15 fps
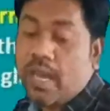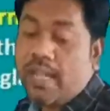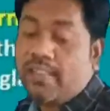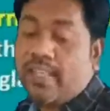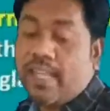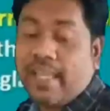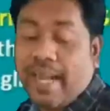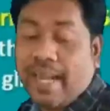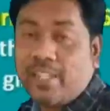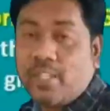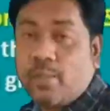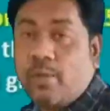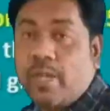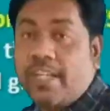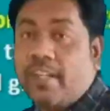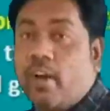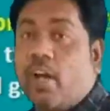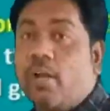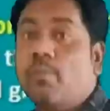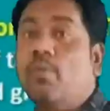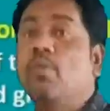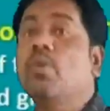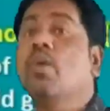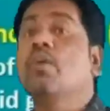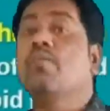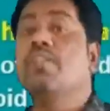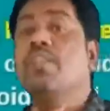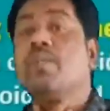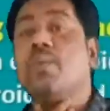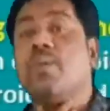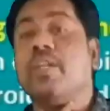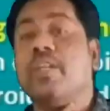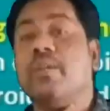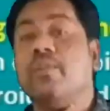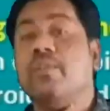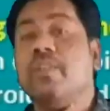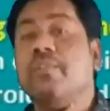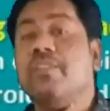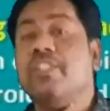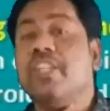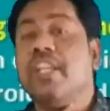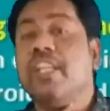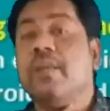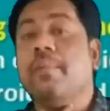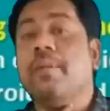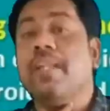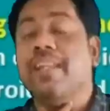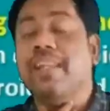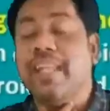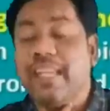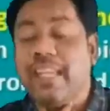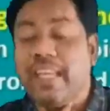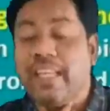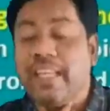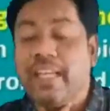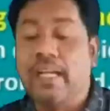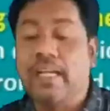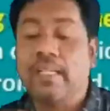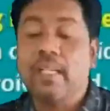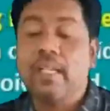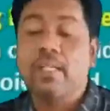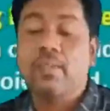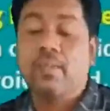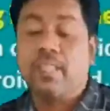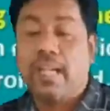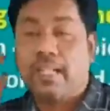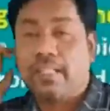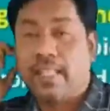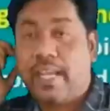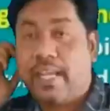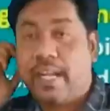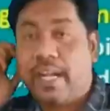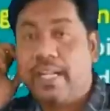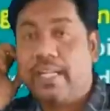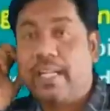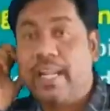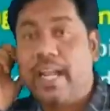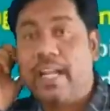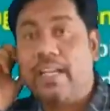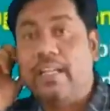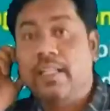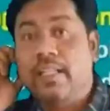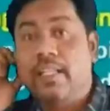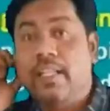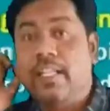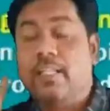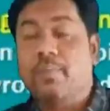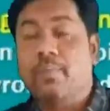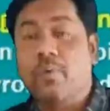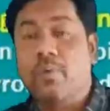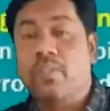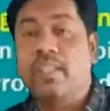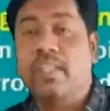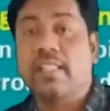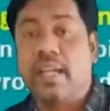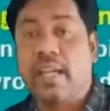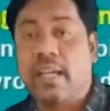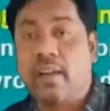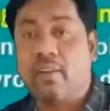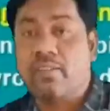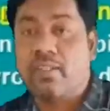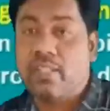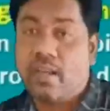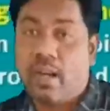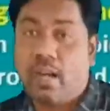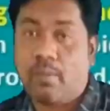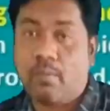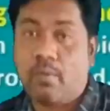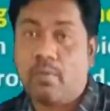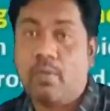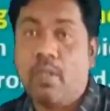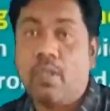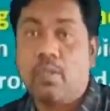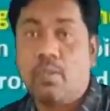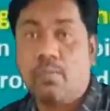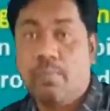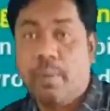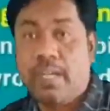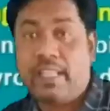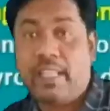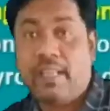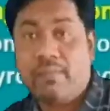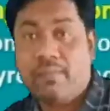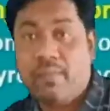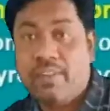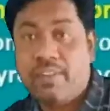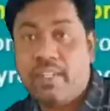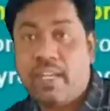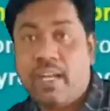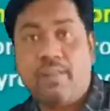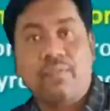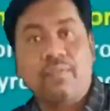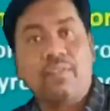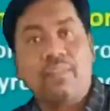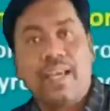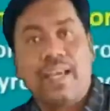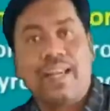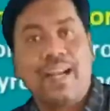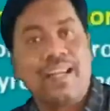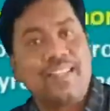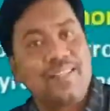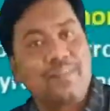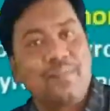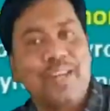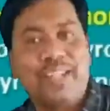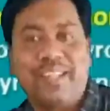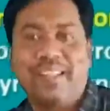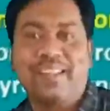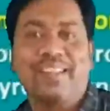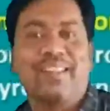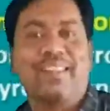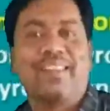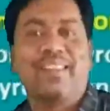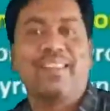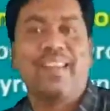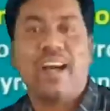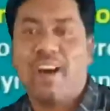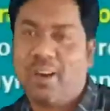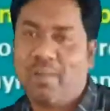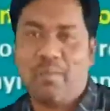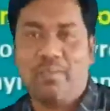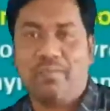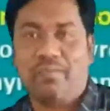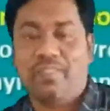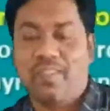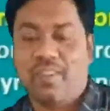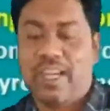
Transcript: And thyroid stimulating hormone, which is located in the which area, beta? Neck area. So that thyroid gland, it is producing a thyroxine hormone. So by the influencing of thyroid stimulating hormone,